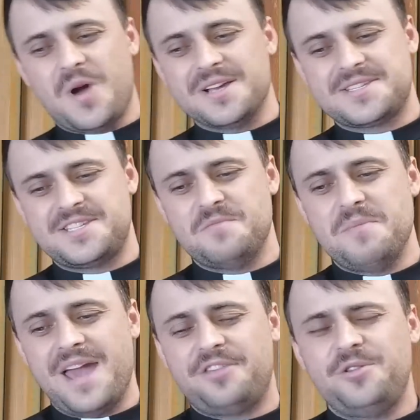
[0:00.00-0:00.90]
us in
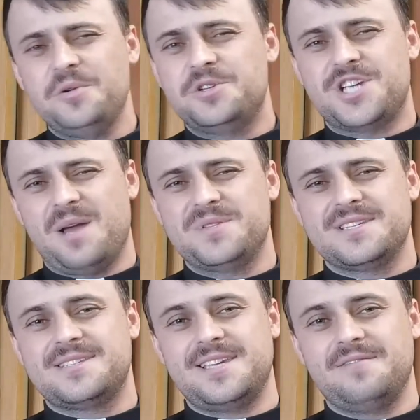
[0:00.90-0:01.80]
Matthew chapter
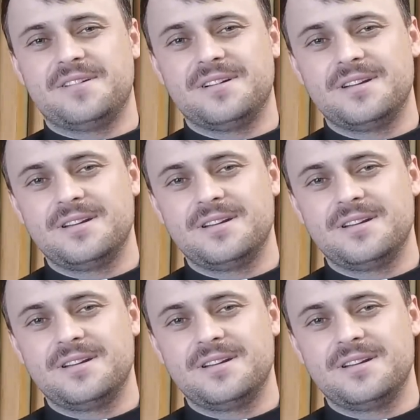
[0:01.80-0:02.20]
7,